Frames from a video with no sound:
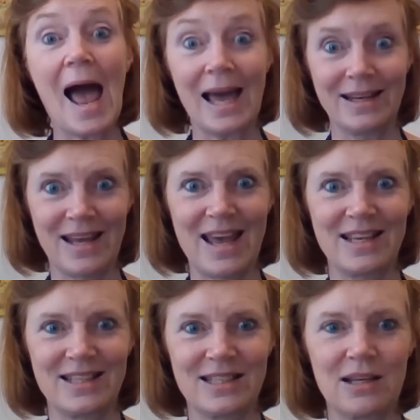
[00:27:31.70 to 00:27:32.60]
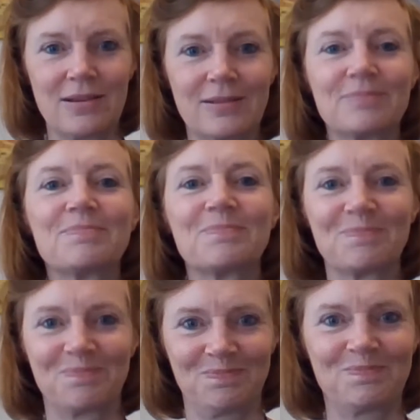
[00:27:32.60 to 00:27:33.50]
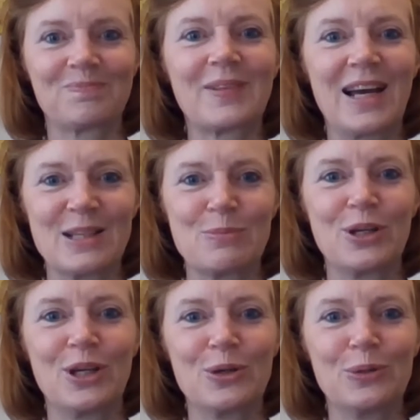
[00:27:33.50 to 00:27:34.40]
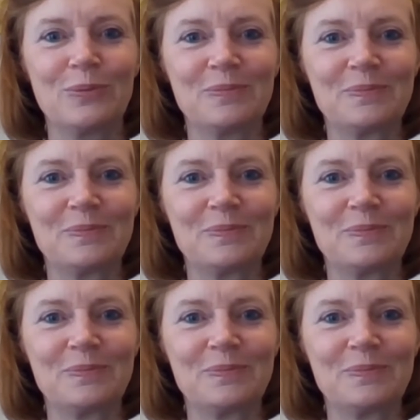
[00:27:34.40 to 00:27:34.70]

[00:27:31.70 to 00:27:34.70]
and eggs. That's pretty cool.